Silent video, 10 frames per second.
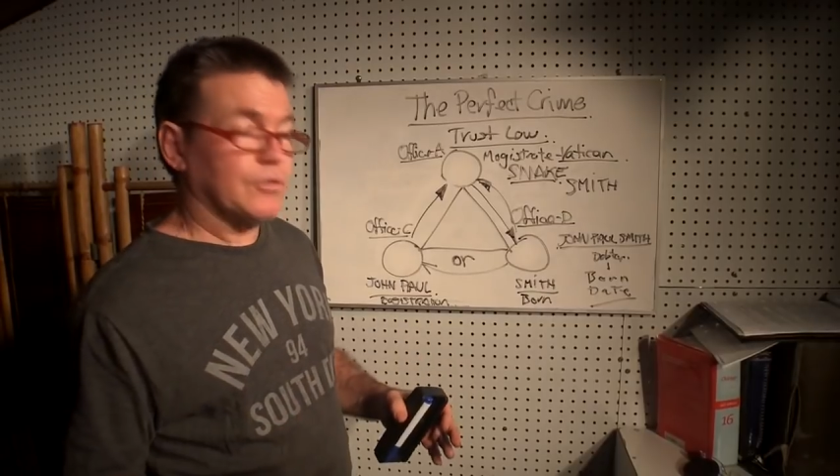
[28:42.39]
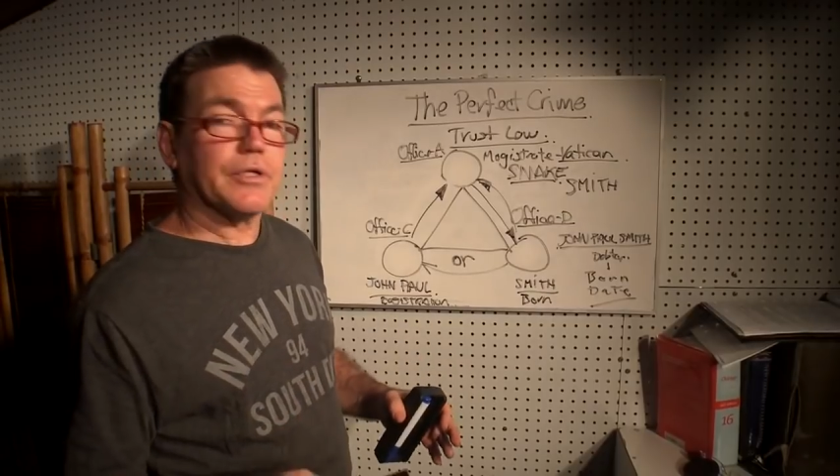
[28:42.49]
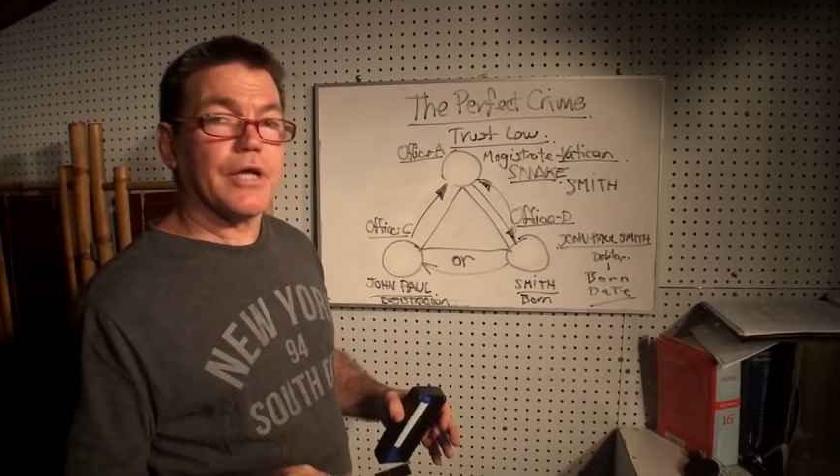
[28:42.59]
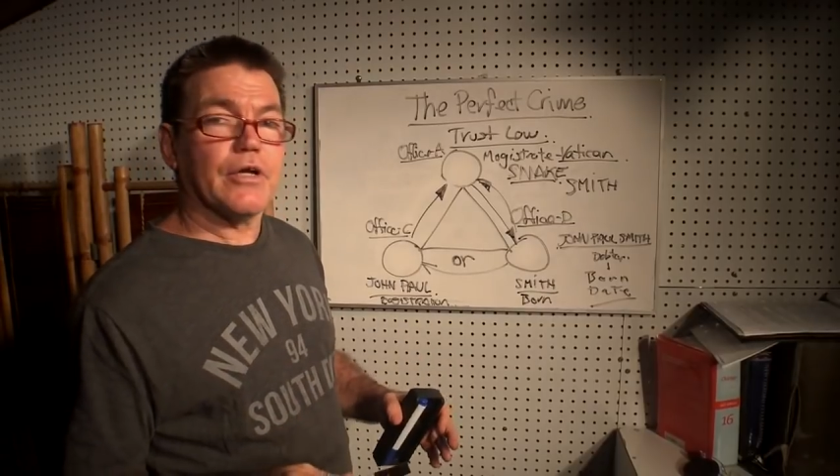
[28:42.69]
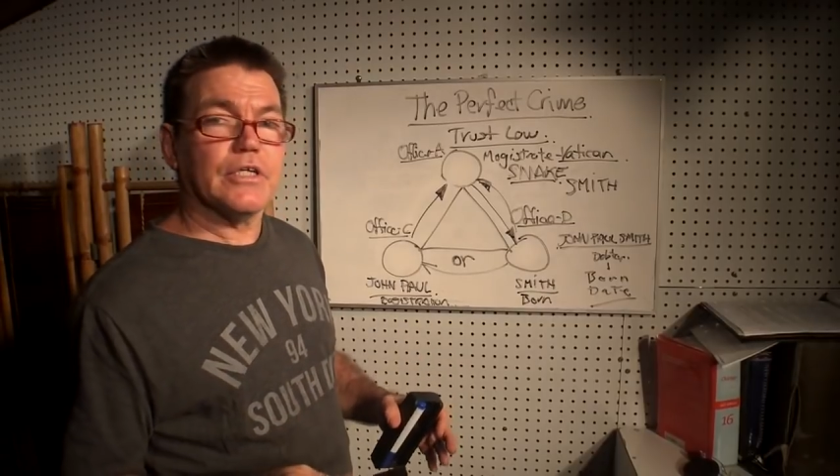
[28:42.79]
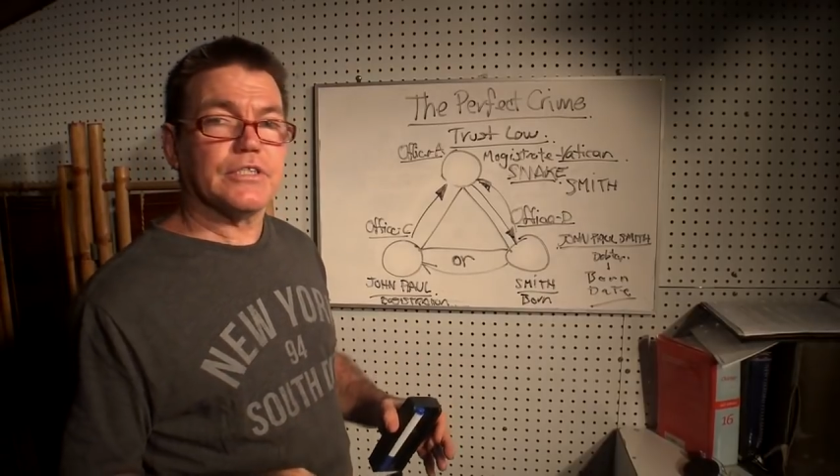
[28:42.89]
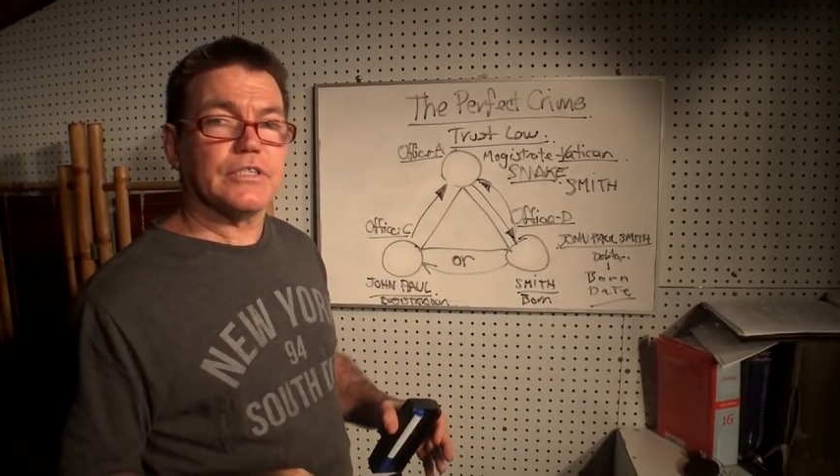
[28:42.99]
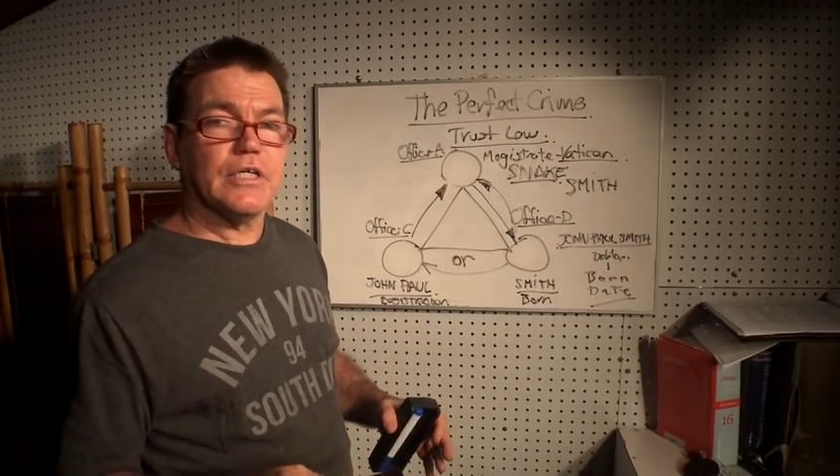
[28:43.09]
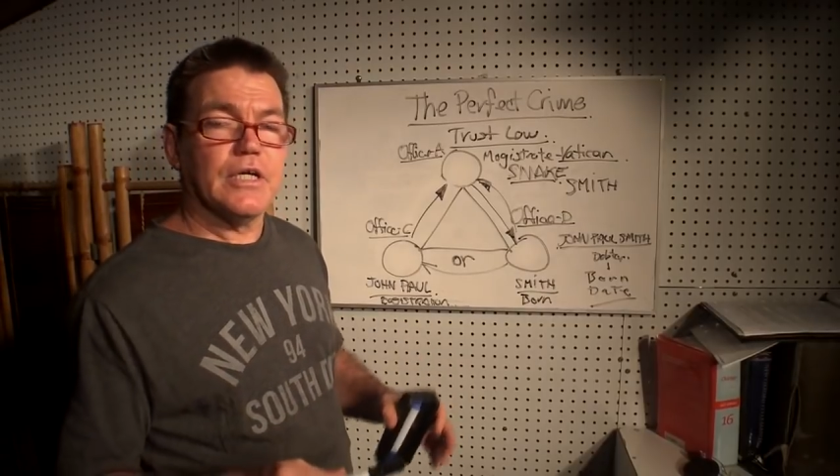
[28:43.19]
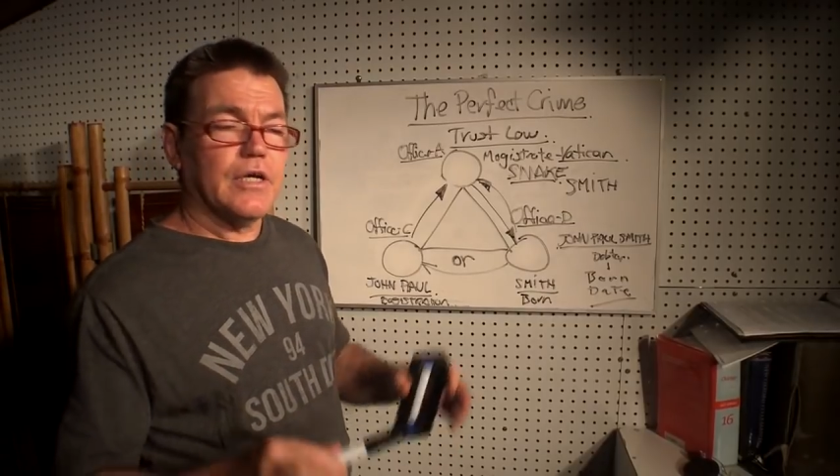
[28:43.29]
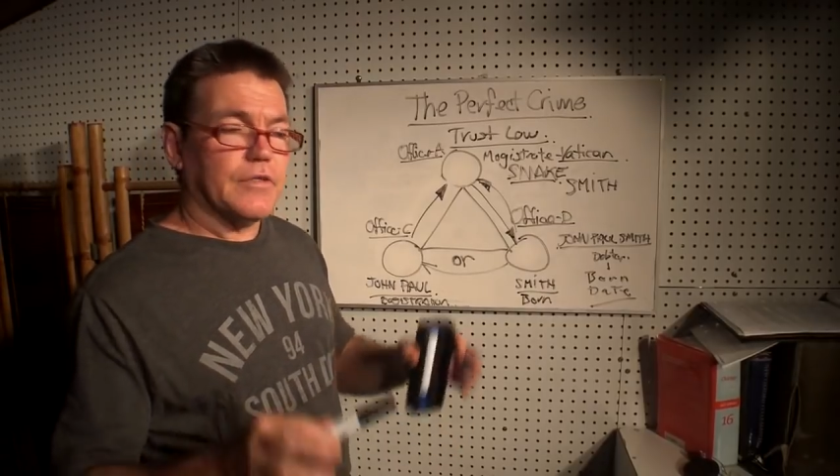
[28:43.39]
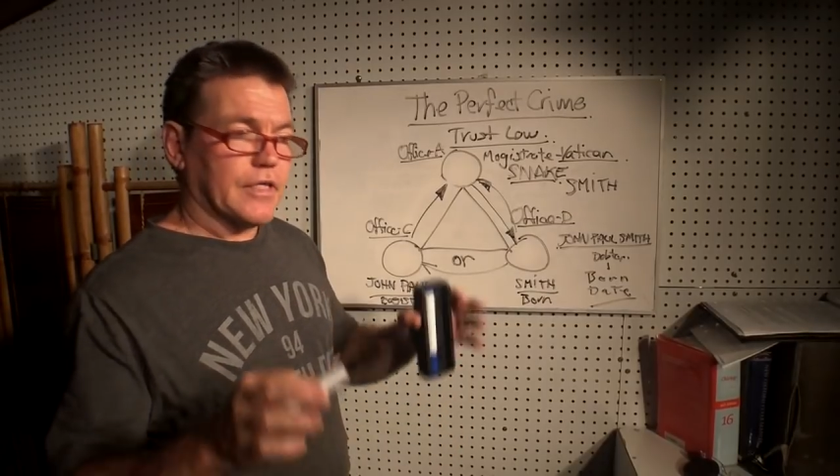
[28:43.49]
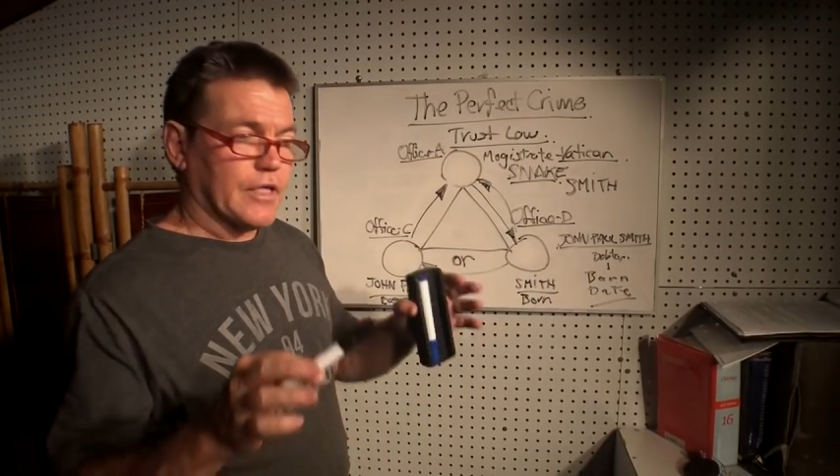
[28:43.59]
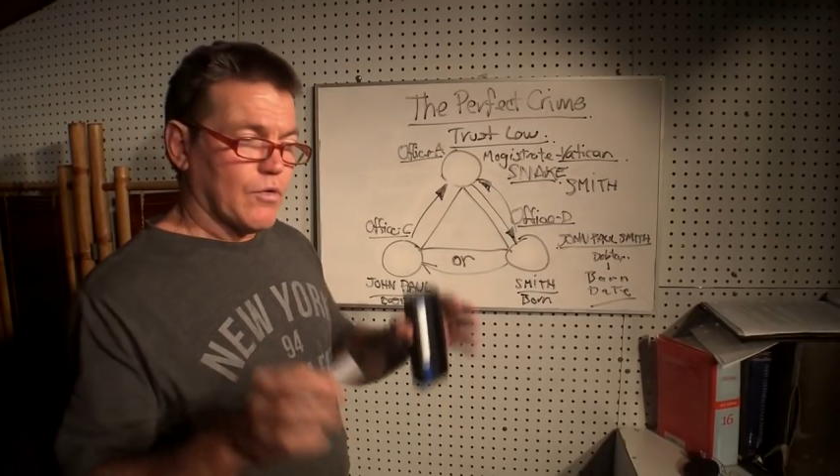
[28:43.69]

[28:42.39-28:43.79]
You will notice that they